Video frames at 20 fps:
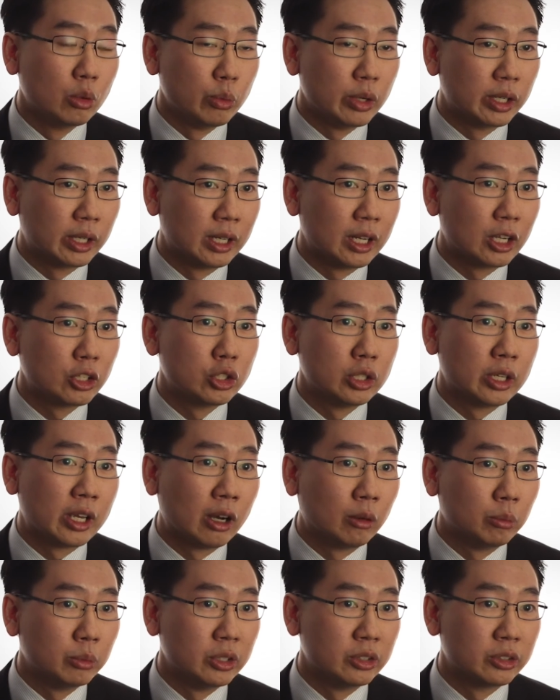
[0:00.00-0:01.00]
we can actually
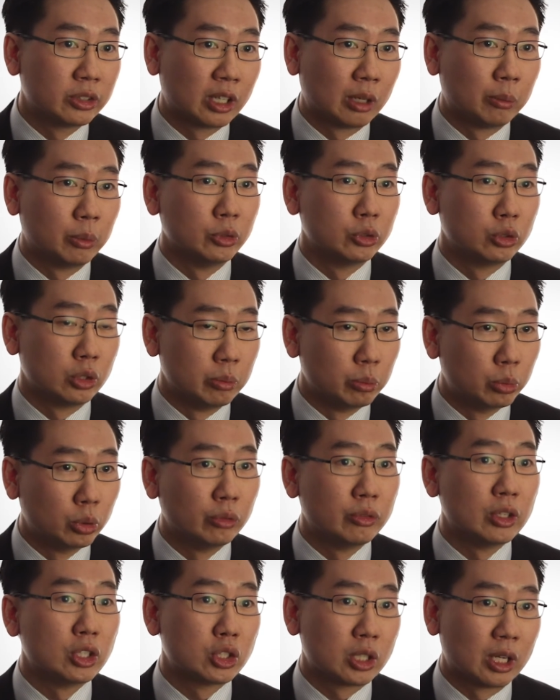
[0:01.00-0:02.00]
help these couples to
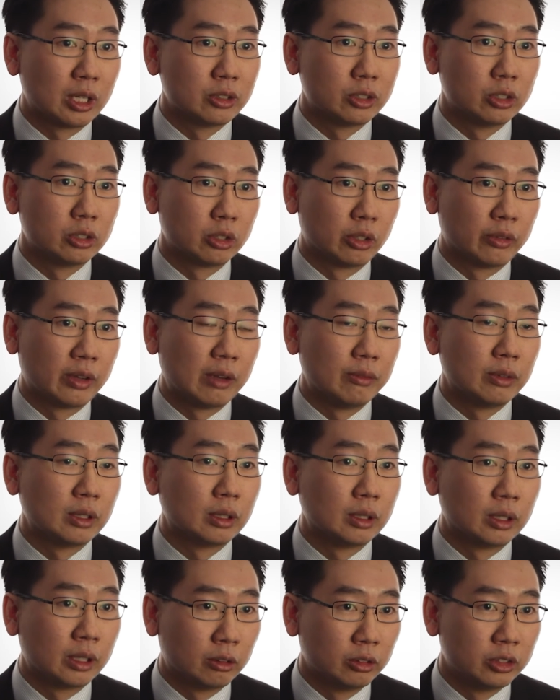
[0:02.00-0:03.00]
improve their chances of
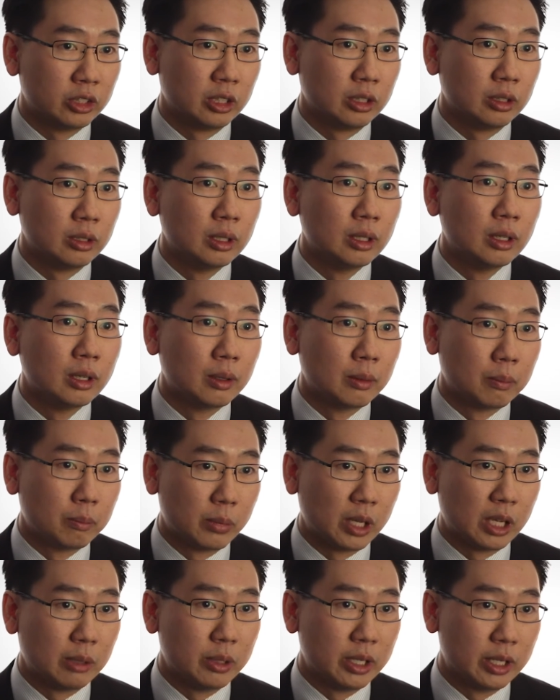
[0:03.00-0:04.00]
having a healthy
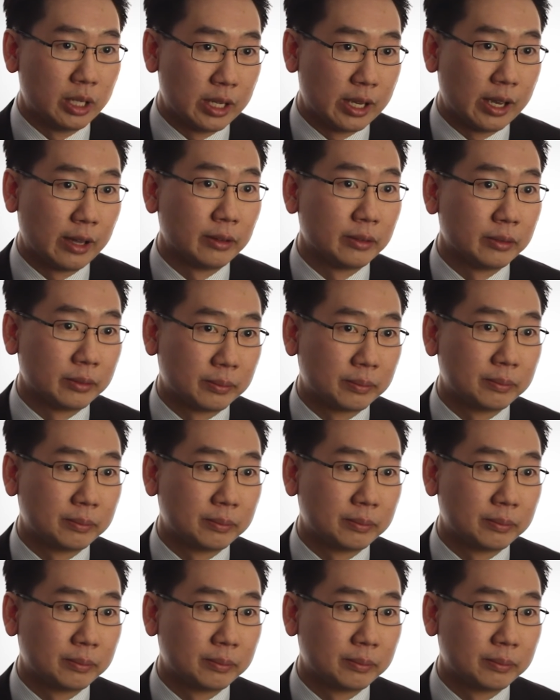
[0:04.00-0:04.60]
baby at the end.